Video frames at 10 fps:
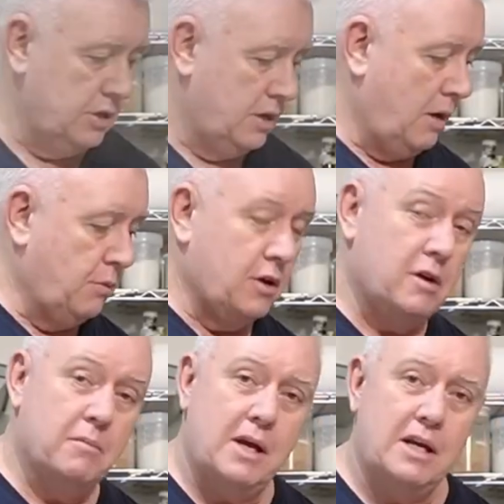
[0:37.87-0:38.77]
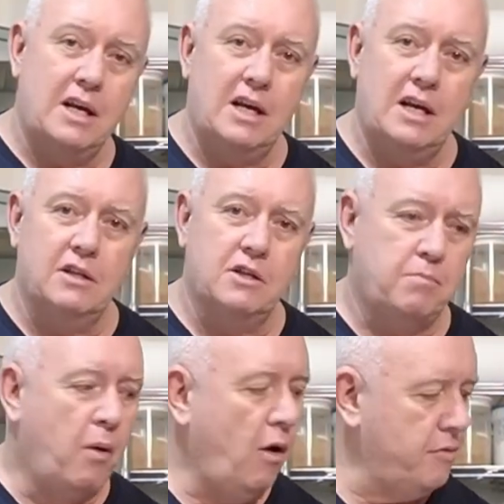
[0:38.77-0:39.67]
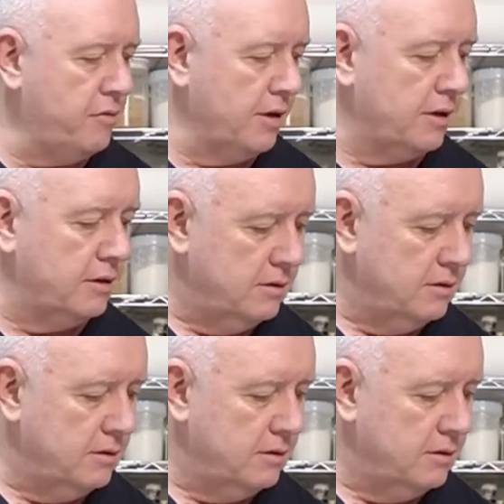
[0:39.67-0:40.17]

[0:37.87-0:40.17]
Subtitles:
and we're going to make it in this pot thing.